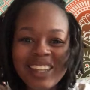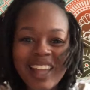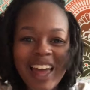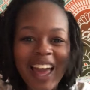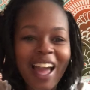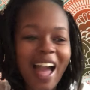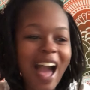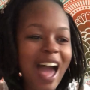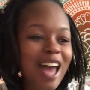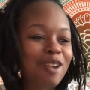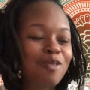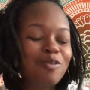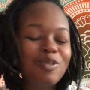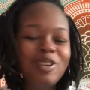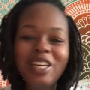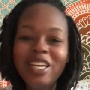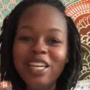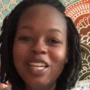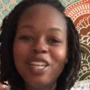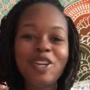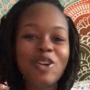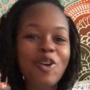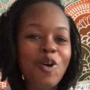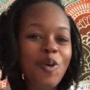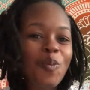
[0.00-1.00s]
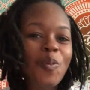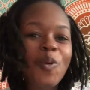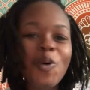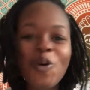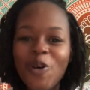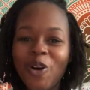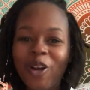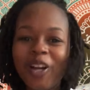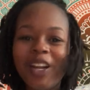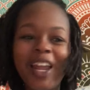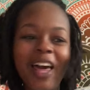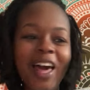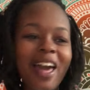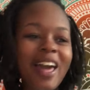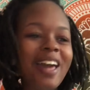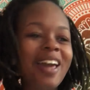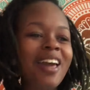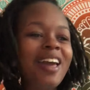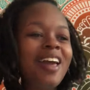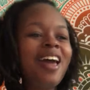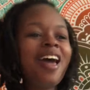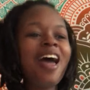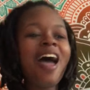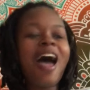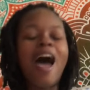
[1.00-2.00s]
Like, I don't need it no more.
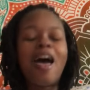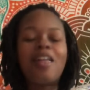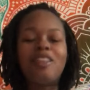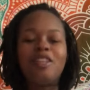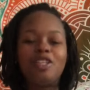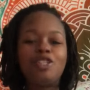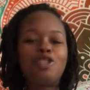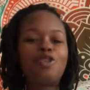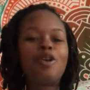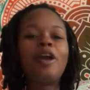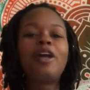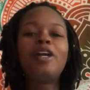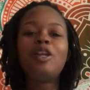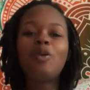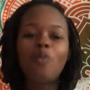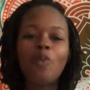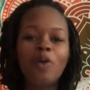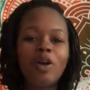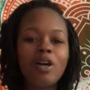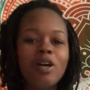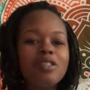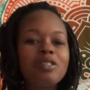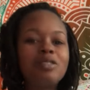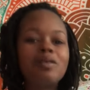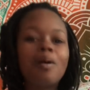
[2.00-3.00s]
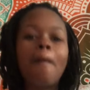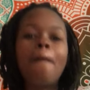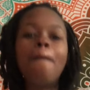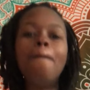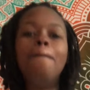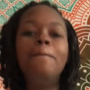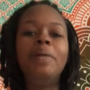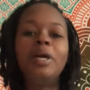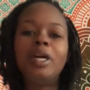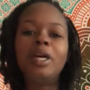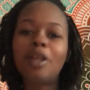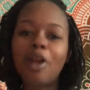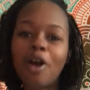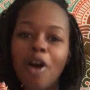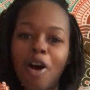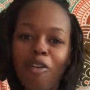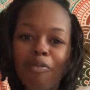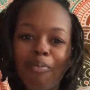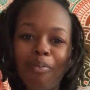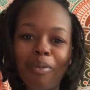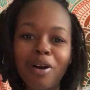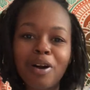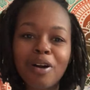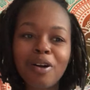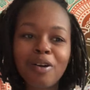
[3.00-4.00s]
Like, the training wheels been
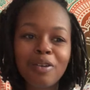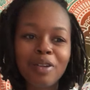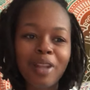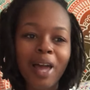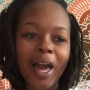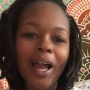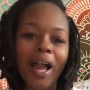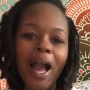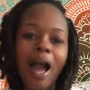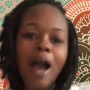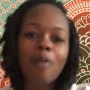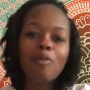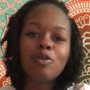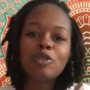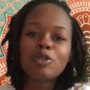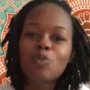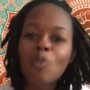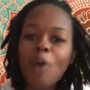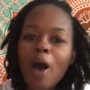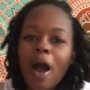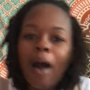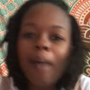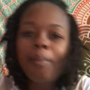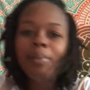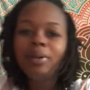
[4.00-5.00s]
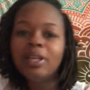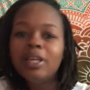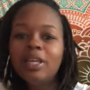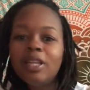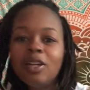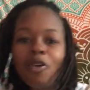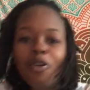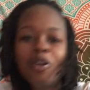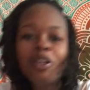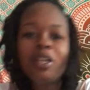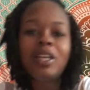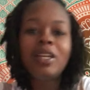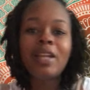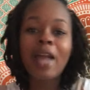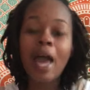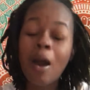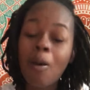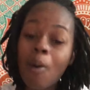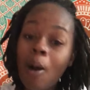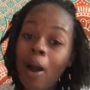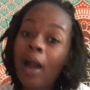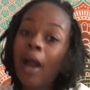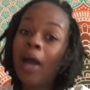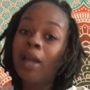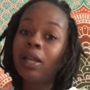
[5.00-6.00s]
off, bro. Like, I was wobbling on it. Now
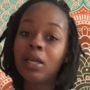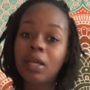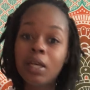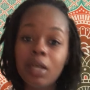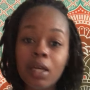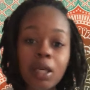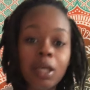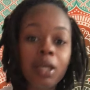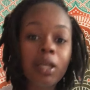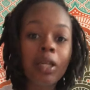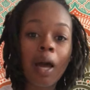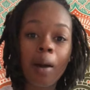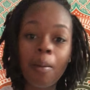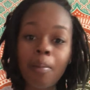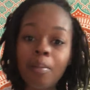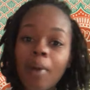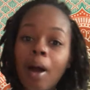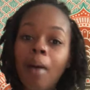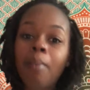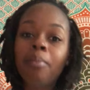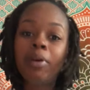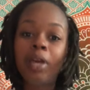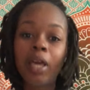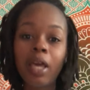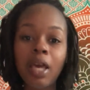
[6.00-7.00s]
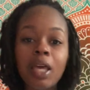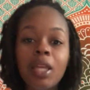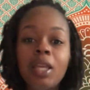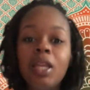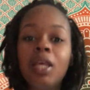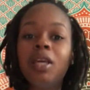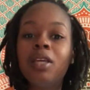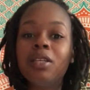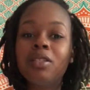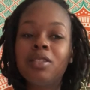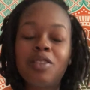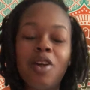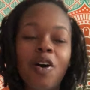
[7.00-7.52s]
I got it good. I'm getting it.